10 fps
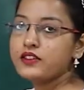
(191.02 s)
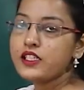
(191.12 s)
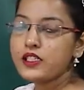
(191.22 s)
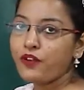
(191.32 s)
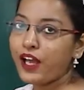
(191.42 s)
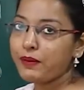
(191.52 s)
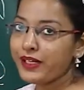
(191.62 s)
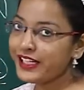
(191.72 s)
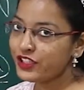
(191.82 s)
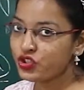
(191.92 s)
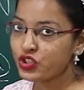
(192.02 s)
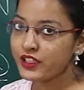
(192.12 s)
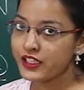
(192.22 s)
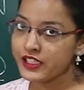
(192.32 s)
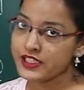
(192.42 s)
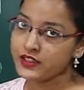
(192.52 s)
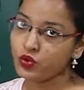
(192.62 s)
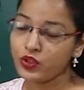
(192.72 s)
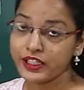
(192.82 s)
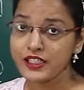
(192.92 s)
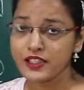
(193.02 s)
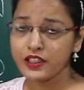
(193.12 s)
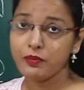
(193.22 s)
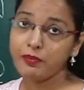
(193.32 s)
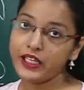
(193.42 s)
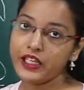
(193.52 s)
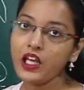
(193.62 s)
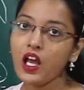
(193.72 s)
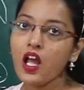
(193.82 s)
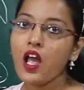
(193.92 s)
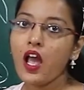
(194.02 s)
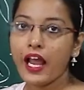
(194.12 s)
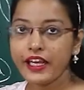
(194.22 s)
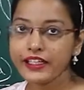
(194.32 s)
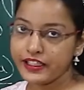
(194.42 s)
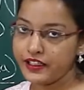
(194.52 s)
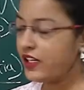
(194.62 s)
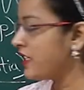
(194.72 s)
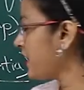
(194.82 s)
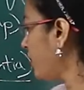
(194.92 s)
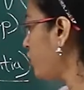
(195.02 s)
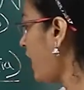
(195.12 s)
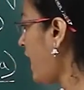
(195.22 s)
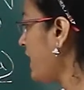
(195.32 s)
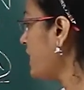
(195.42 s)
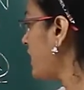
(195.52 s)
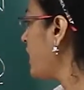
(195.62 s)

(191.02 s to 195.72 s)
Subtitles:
This fragmentation is noticed in many algae such as